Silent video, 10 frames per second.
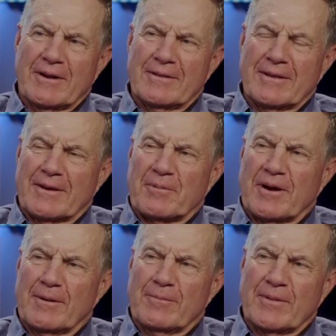I think it
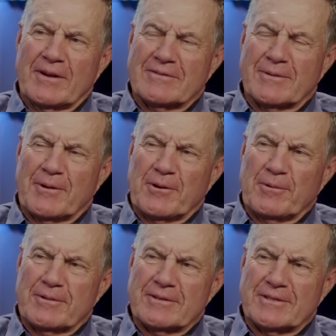probably might have something to do
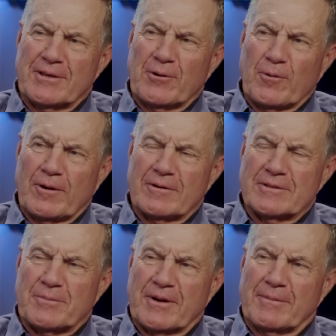with the steel
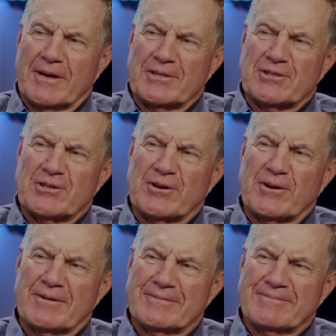workers, but I'm not sure.